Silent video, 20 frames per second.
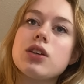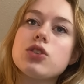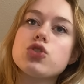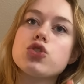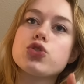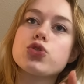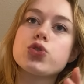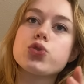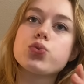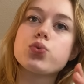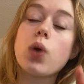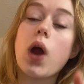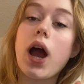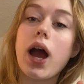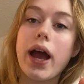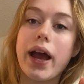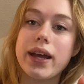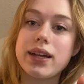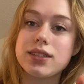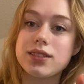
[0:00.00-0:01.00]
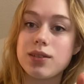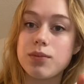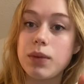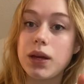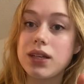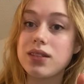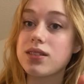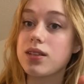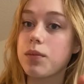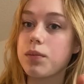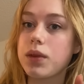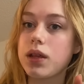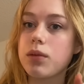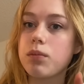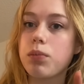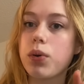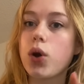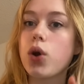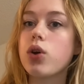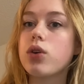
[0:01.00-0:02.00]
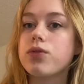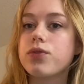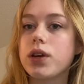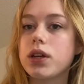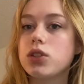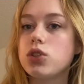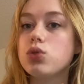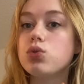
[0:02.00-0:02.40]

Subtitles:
try to make something perfect.